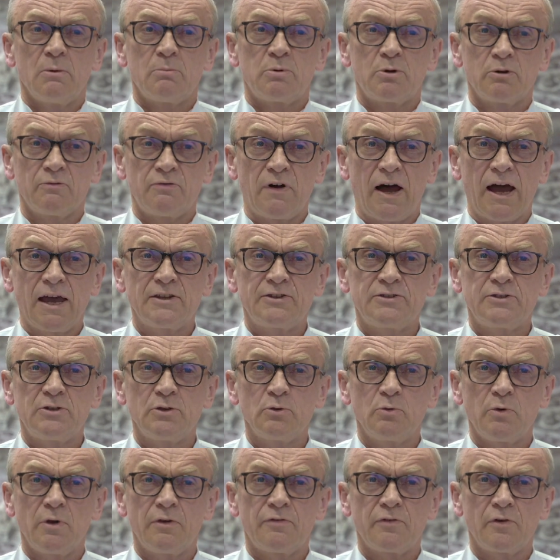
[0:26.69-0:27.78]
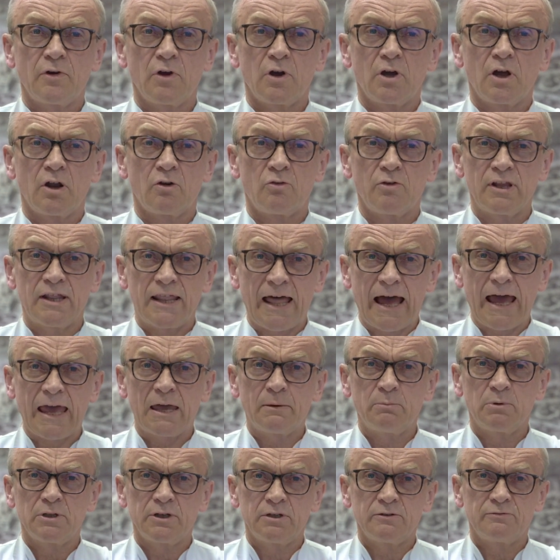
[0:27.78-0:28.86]
provides you with
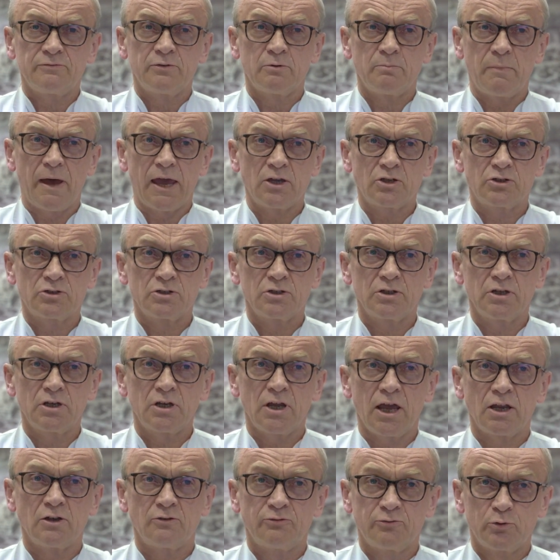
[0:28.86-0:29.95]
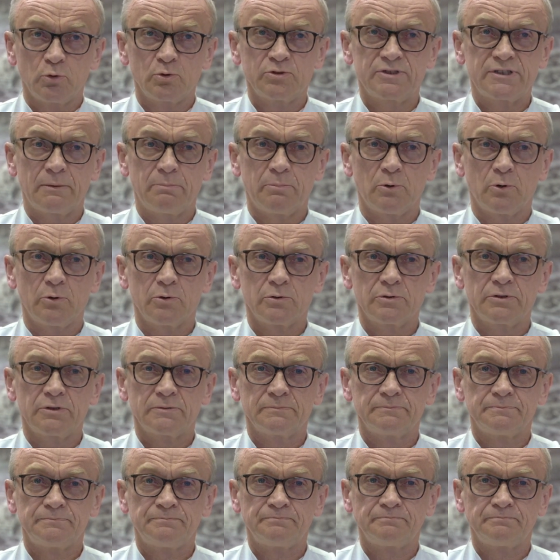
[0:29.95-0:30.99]
reliable information and full support.